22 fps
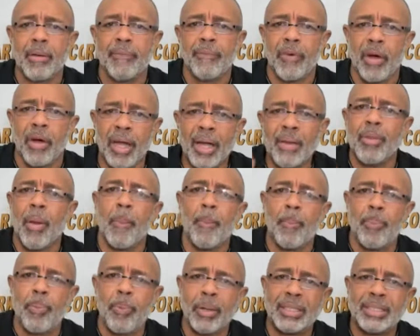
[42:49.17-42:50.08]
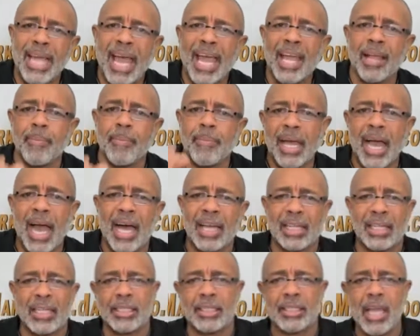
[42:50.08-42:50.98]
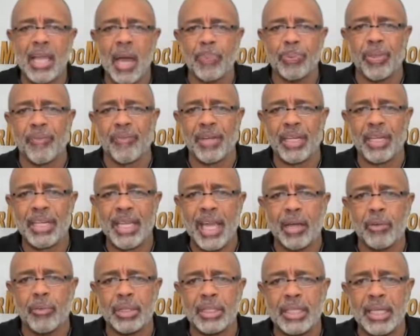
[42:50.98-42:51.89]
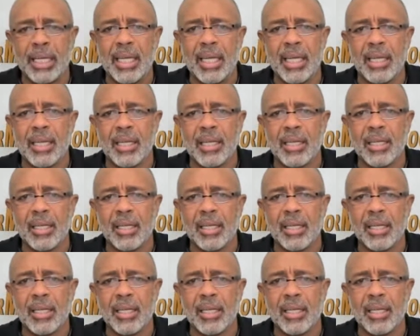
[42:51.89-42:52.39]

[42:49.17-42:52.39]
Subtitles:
For him to take me out of the depth of iniquity,